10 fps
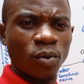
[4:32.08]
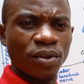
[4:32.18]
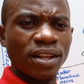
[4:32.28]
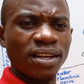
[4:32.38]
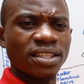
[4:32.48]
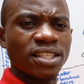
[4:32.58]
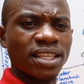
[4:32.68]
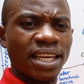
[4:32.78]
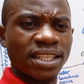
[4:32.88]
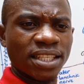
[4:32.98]
within the
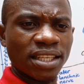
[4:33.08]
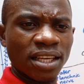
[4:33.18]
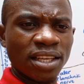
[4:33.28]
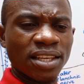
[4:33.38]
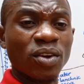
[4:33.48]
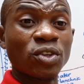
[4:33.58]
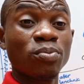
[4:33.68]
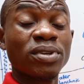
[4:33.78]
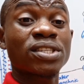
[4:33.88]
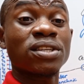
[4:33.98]
GIT is going to
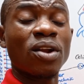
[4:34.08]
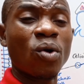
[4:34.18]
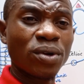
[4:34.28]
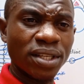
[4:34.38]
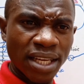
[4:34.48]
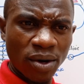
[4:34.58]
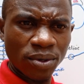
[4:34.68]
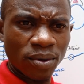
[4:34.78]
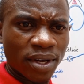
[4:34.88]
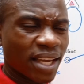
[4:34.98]
be slowed down.
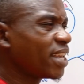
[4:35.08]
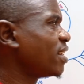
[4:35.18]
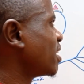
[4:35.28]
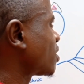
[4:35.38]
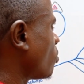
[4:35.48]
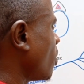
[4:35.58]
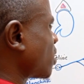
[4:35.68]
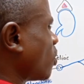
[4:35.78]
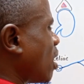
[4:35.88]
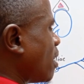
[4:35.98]
Okay, in the stomach,
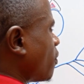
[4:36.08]
so have